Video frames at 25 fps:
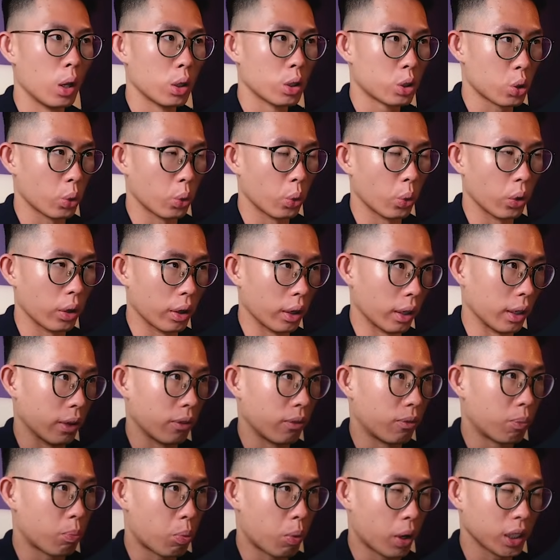So
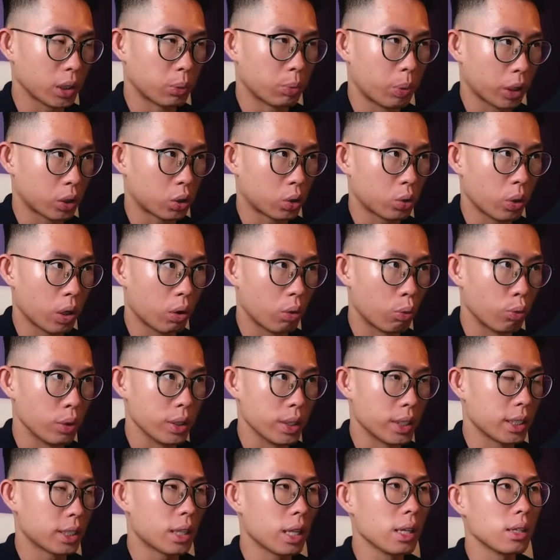if price breaks through a
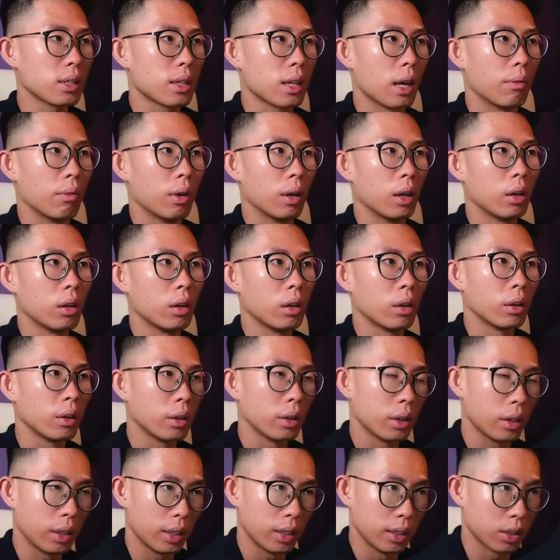resistance level,
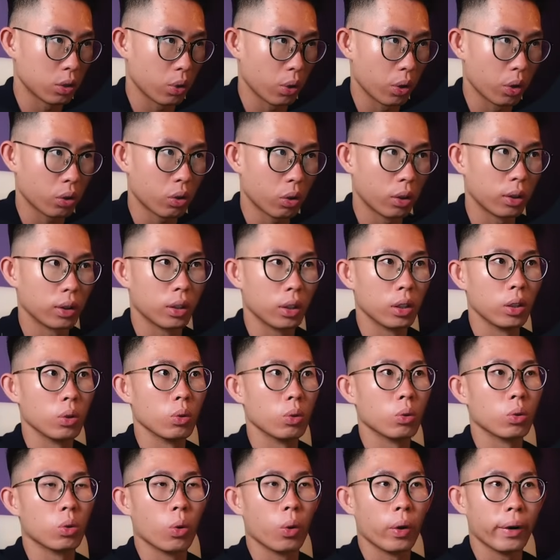it's going to
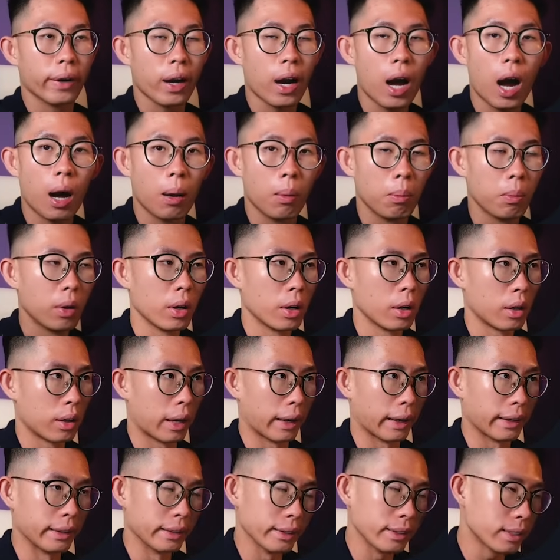continue going up.
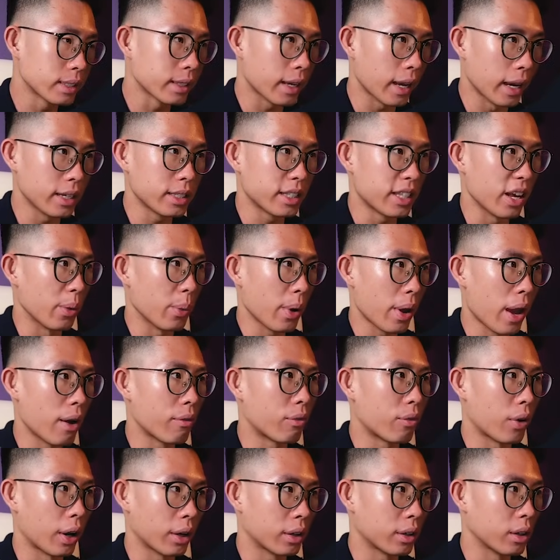Like in this case that we
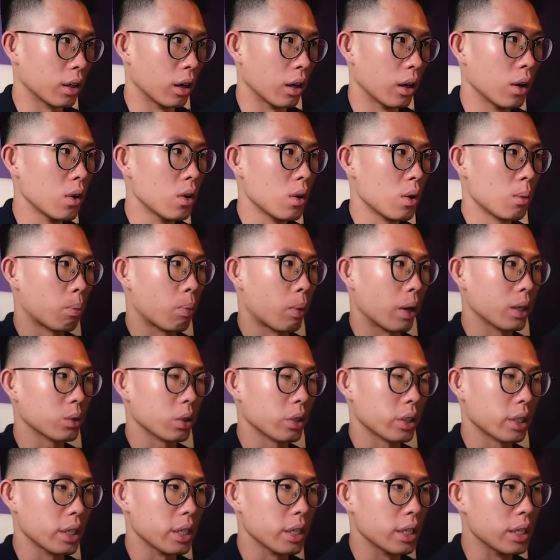have right here, price
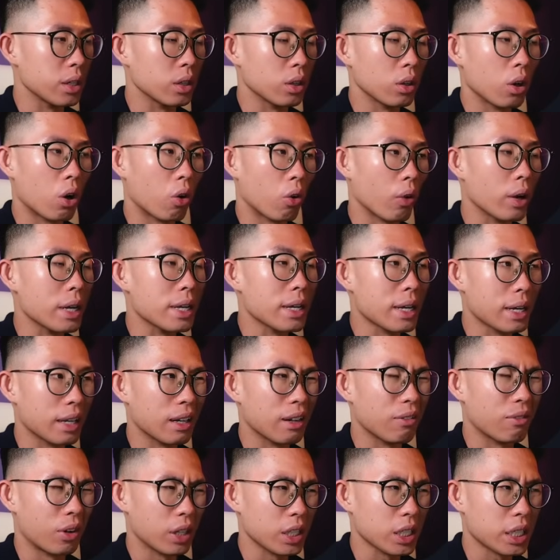was in already in
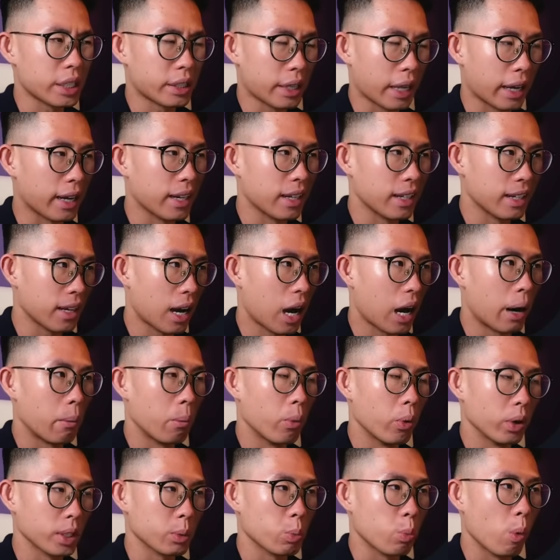a very steady
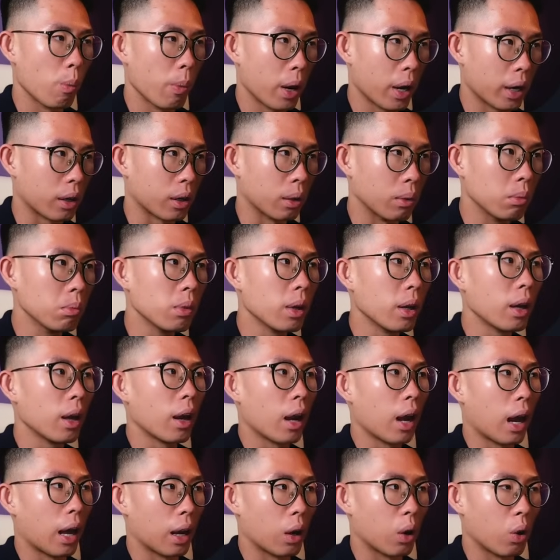upwards momentum,
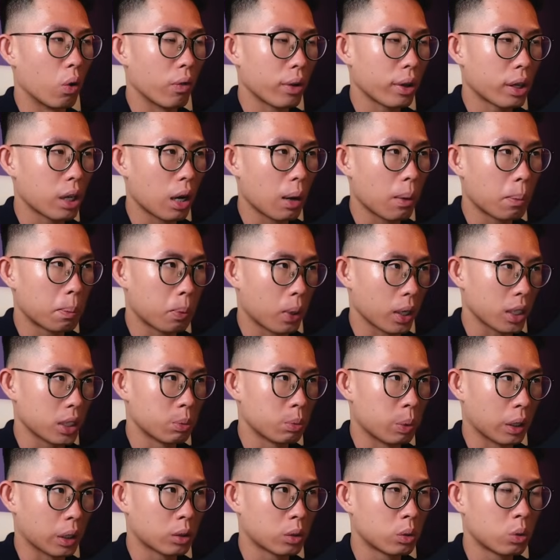and then over here, price
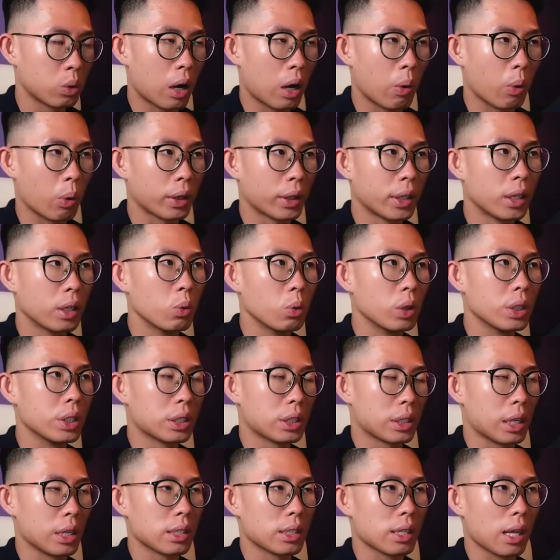break through our key
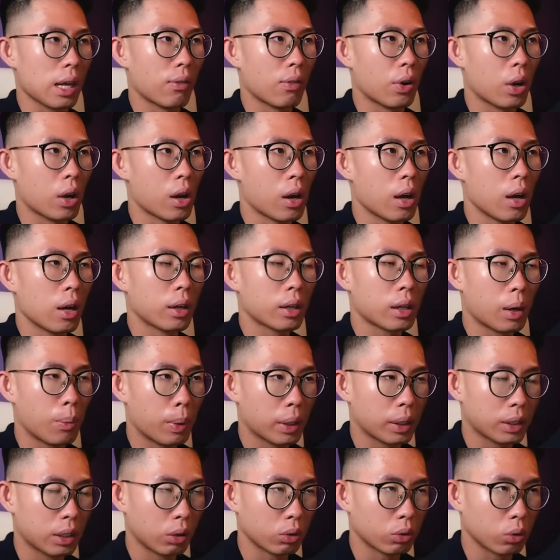resistance level, come
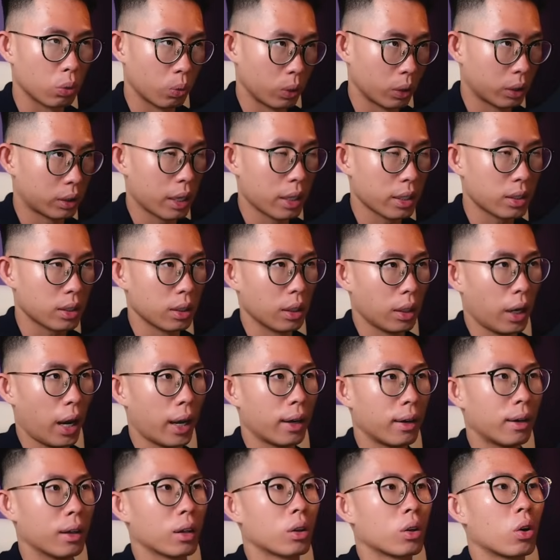back down to retest it,
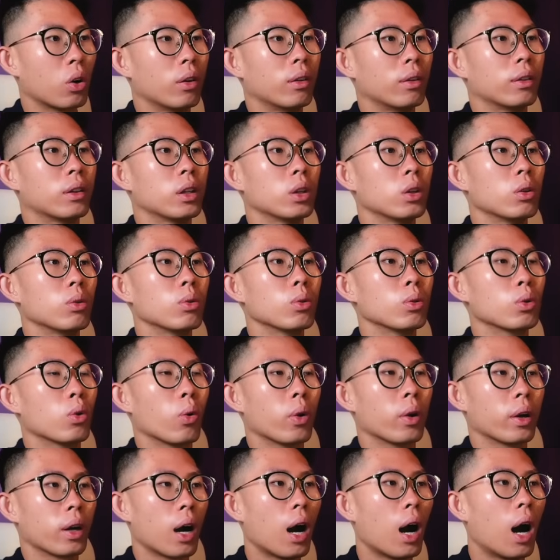and then continue
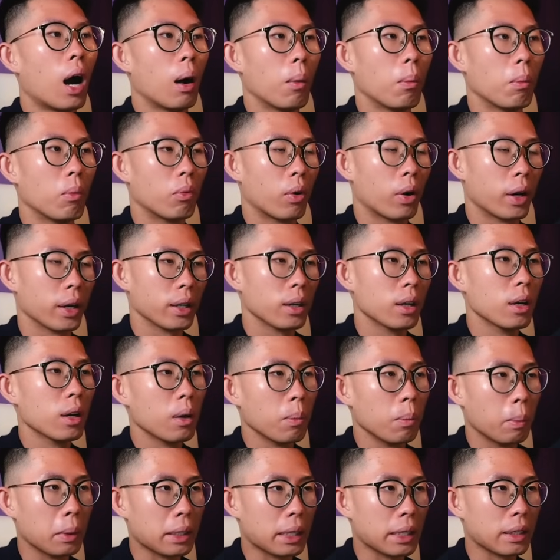going up, right?
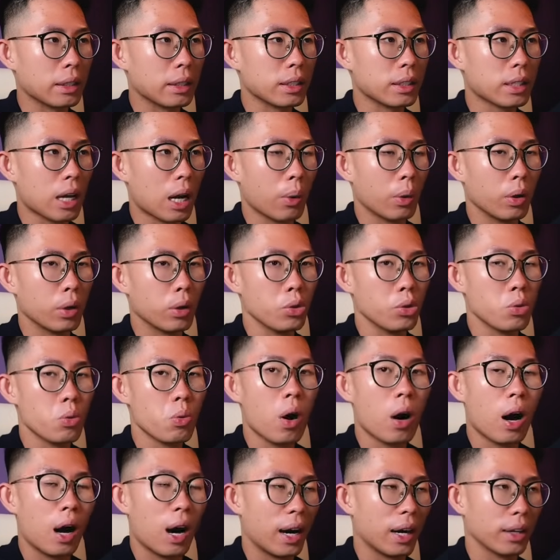Making this our new
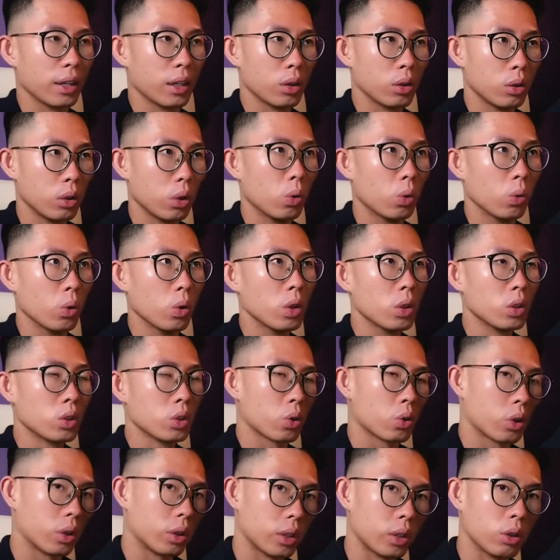higher low.
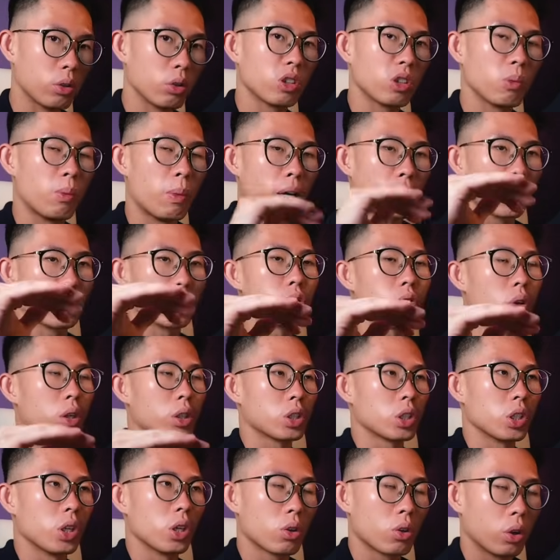So continue the market
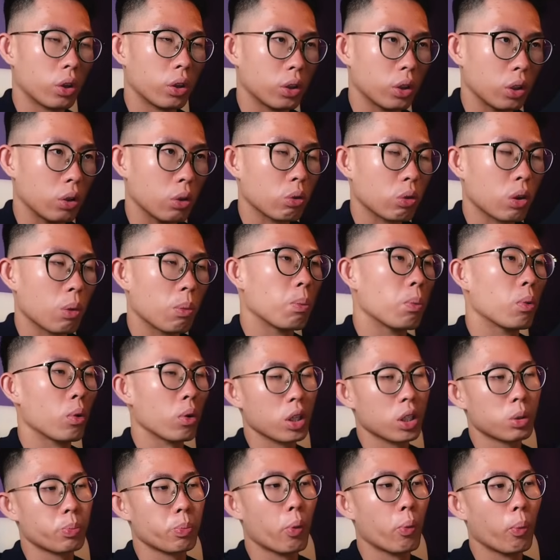structure, continue the
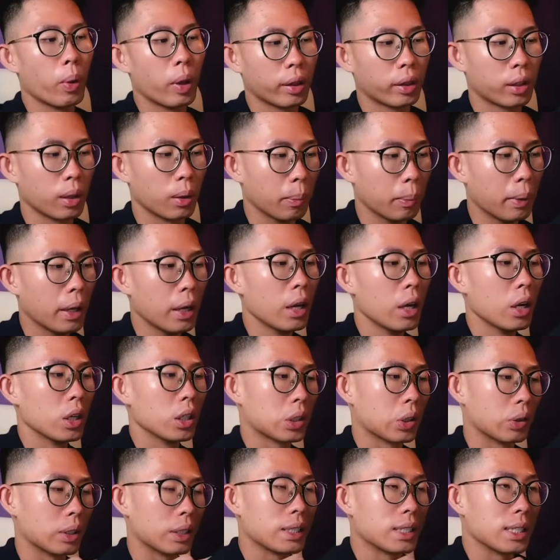bullish momentum.
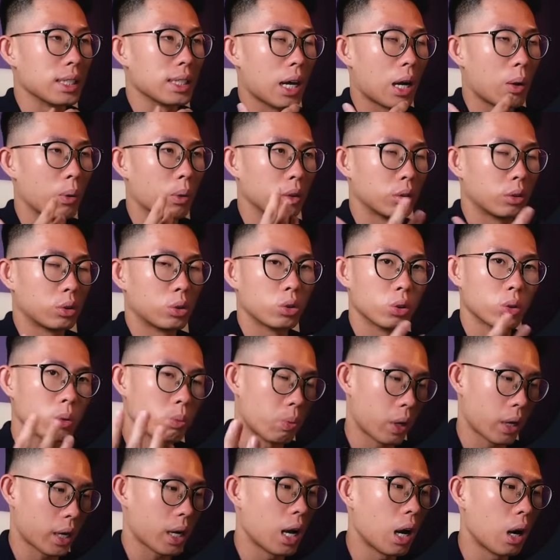So this is our true
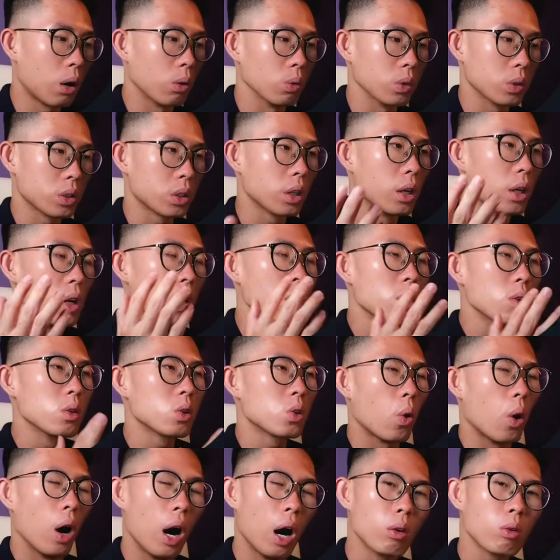breakouts.
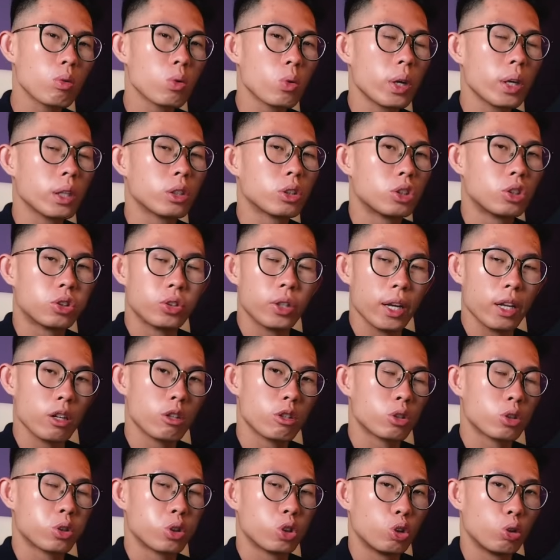So how do we
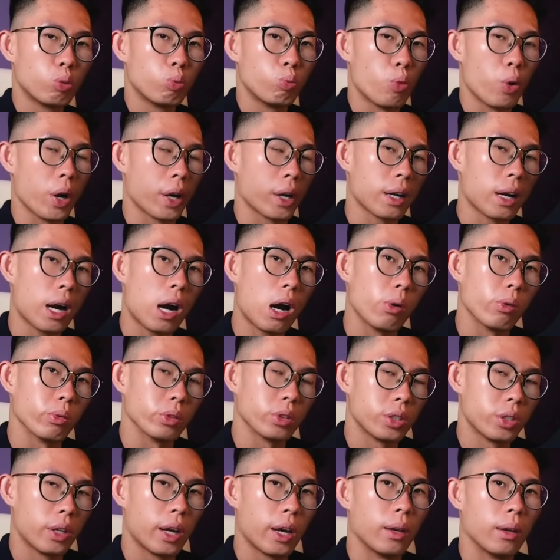trade true
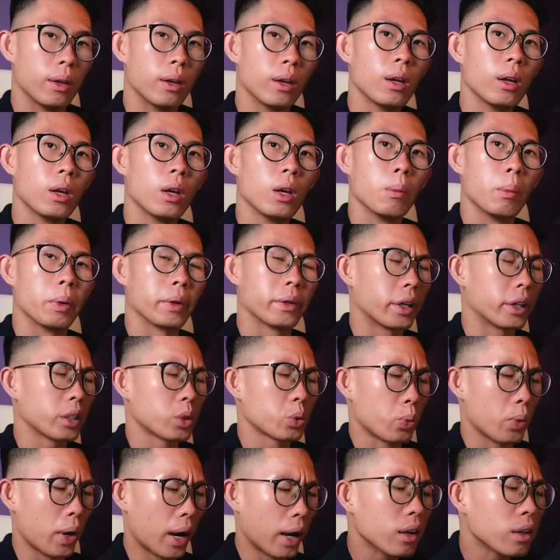breakouts then?
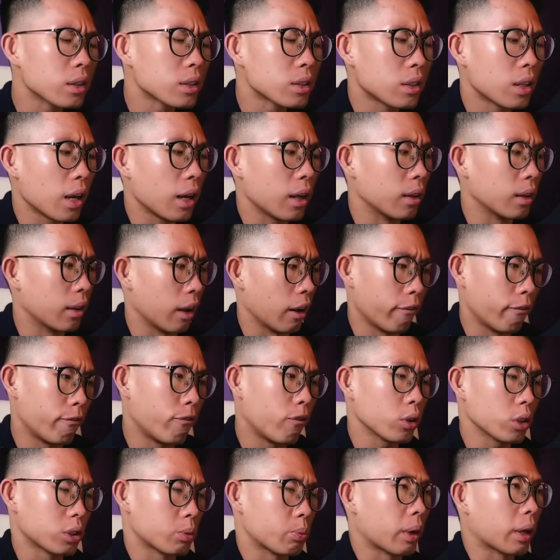Because we understand that
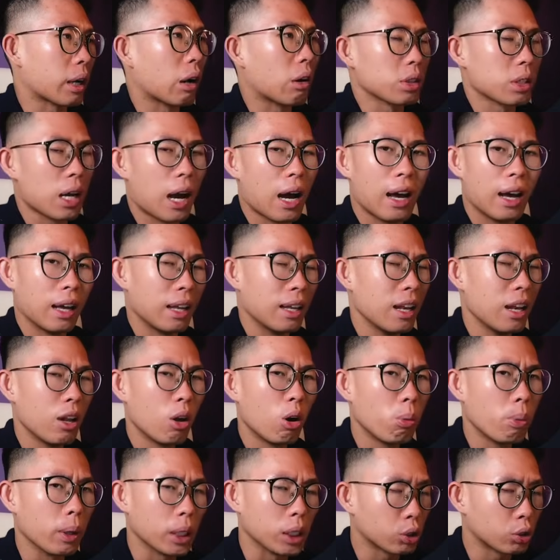forced breakouts are a
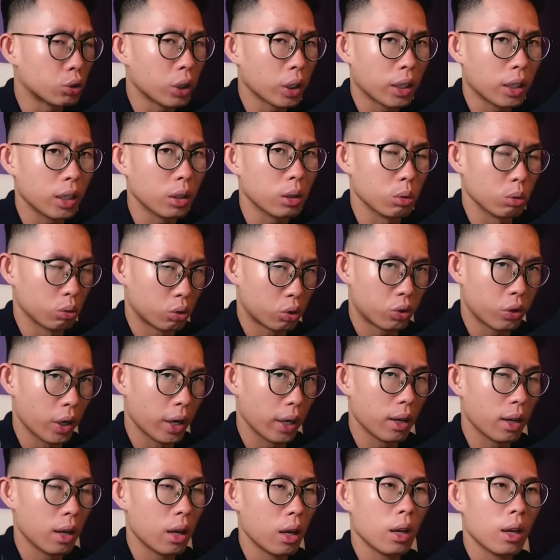little bit tricky to
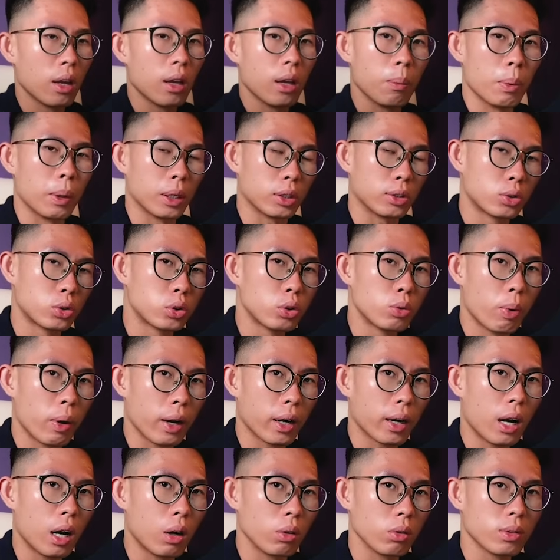trade, but true
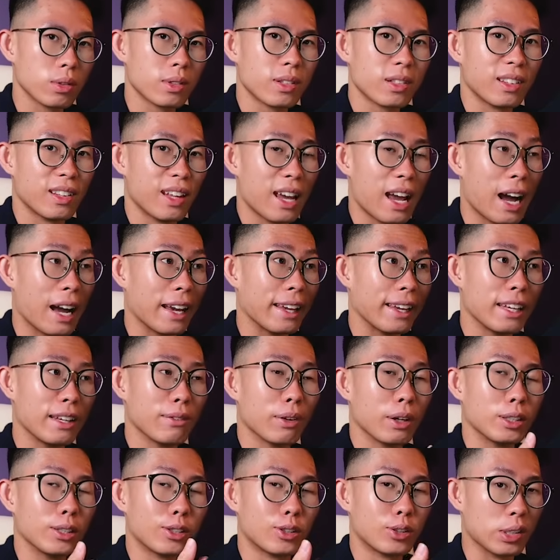breakouts, they are
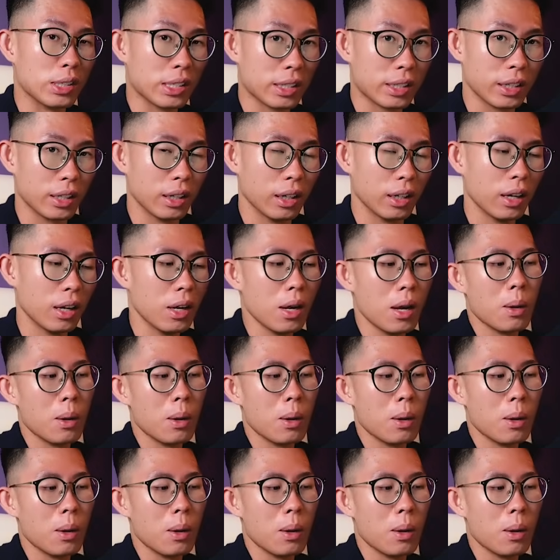even trickier.